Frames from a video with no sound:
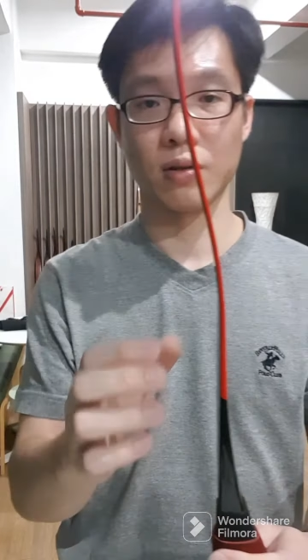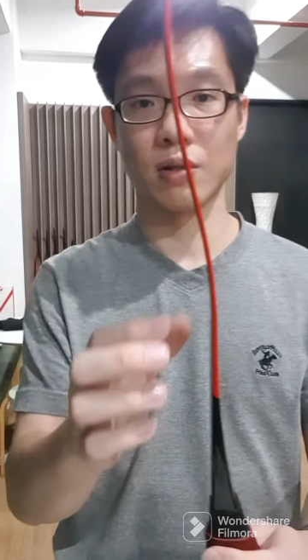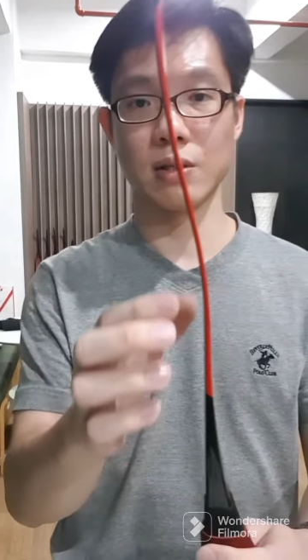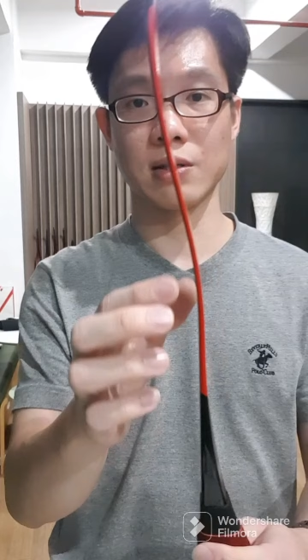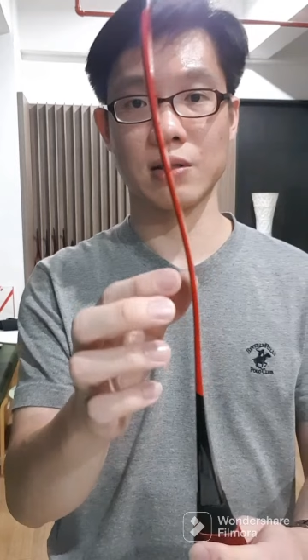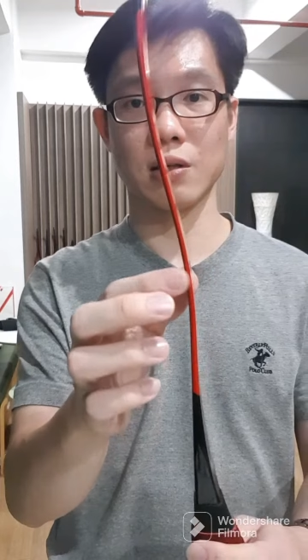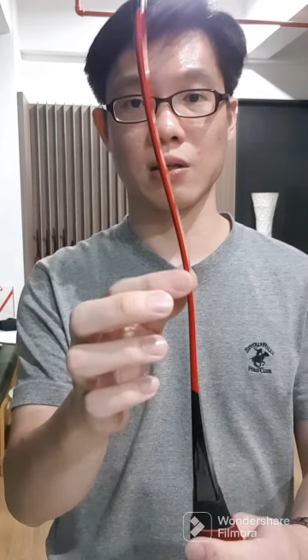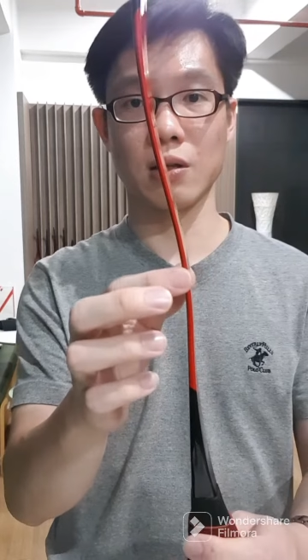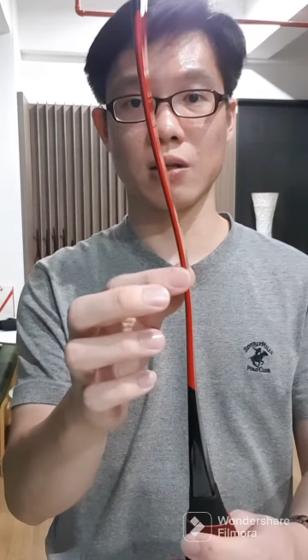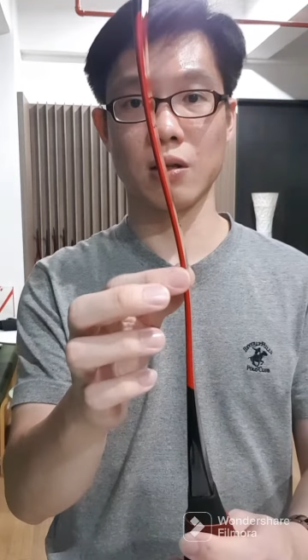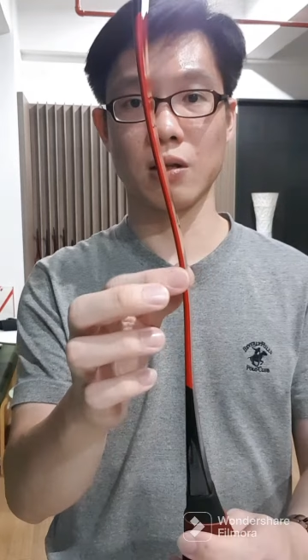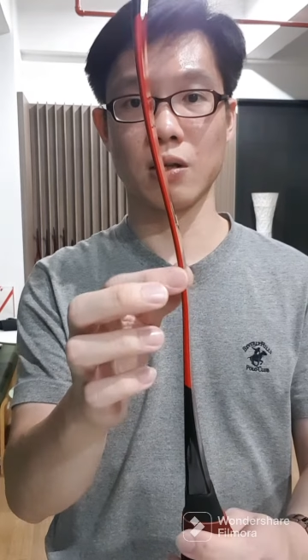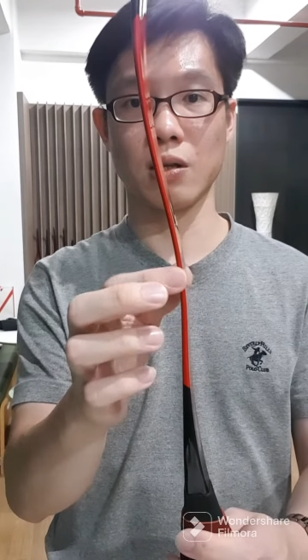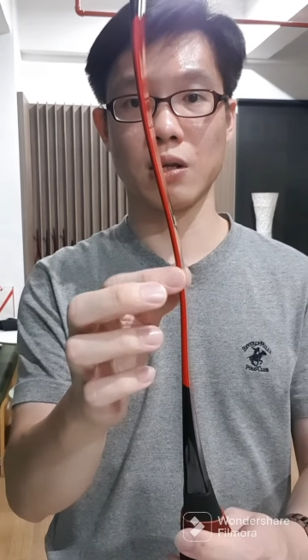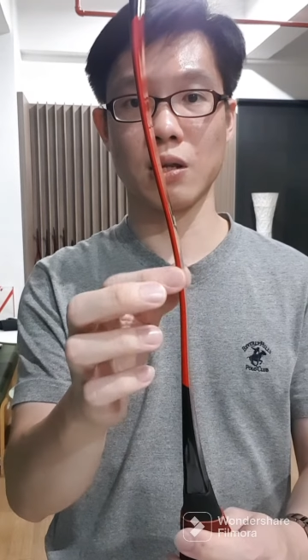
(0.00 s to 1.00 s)
this
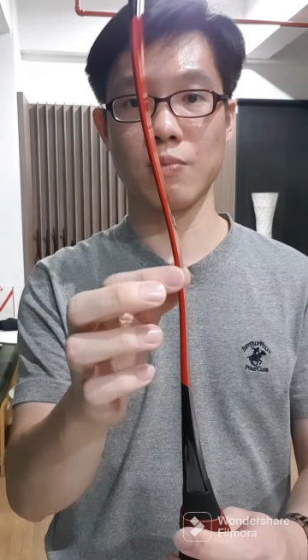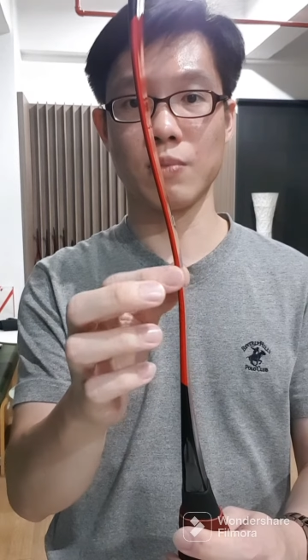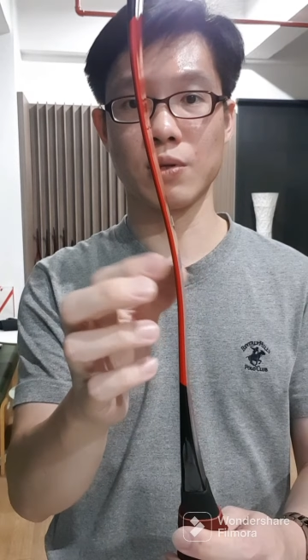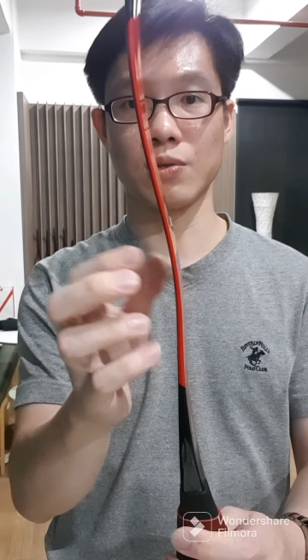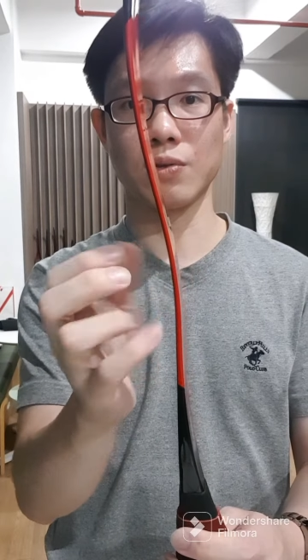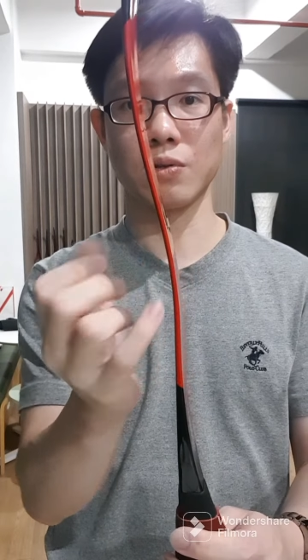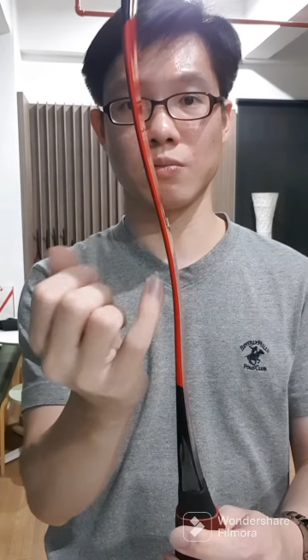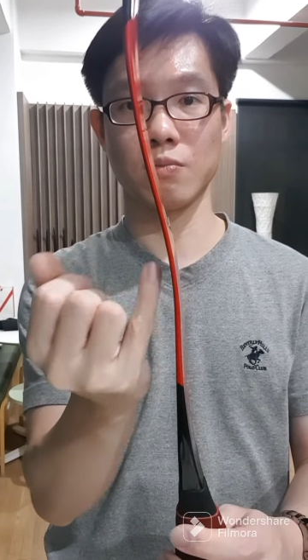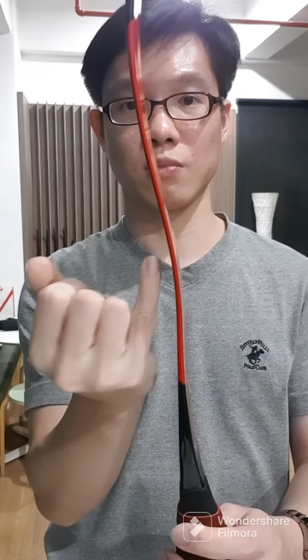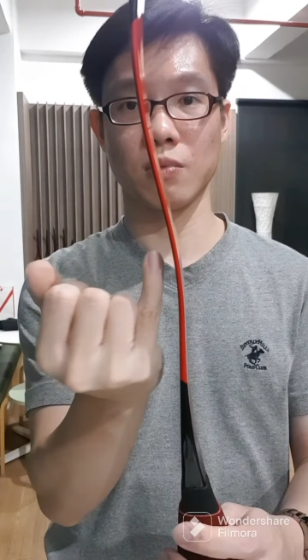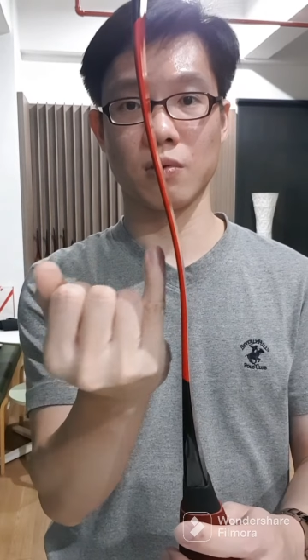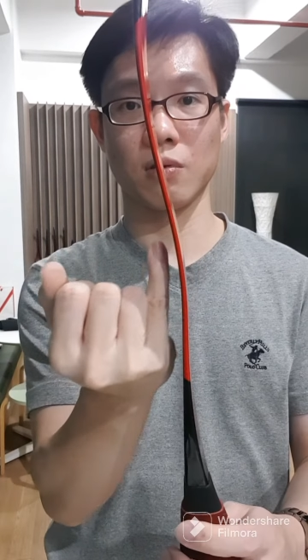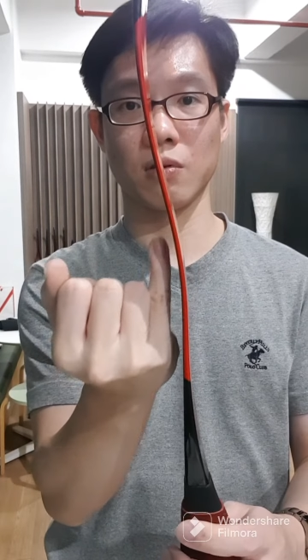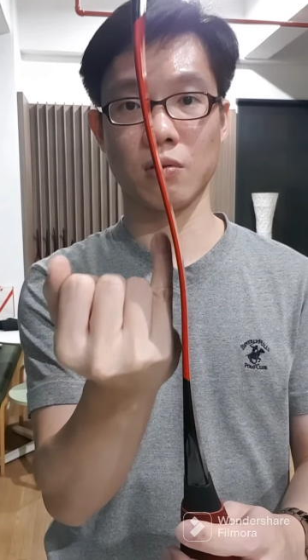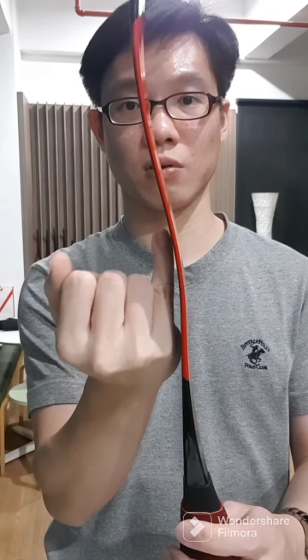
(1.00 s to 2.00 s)
limb is
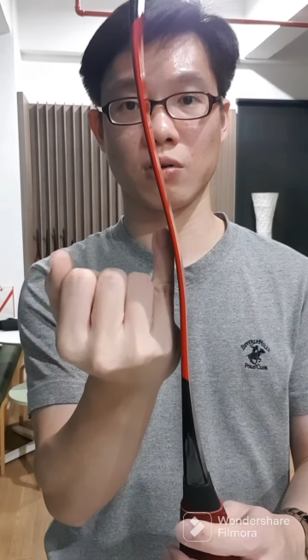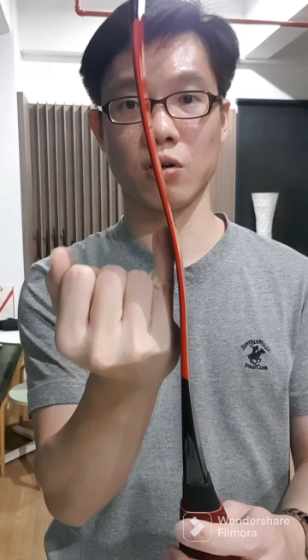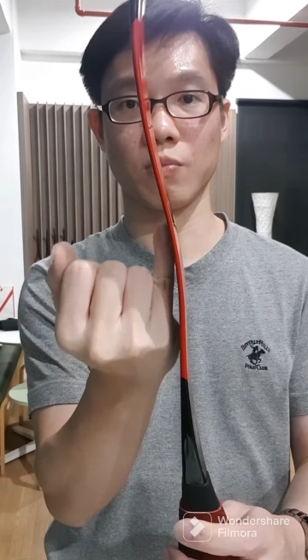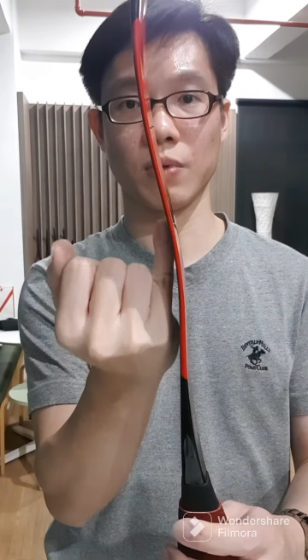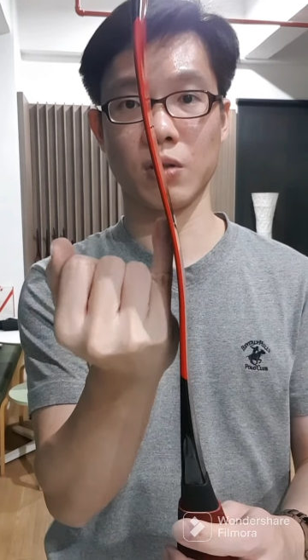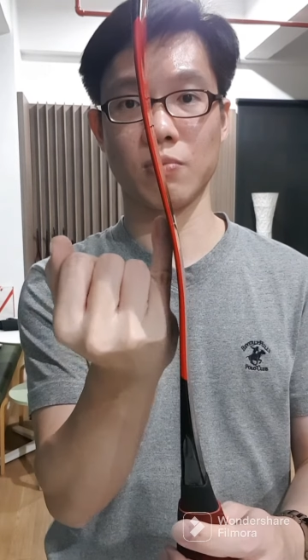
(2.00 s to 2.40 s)
compared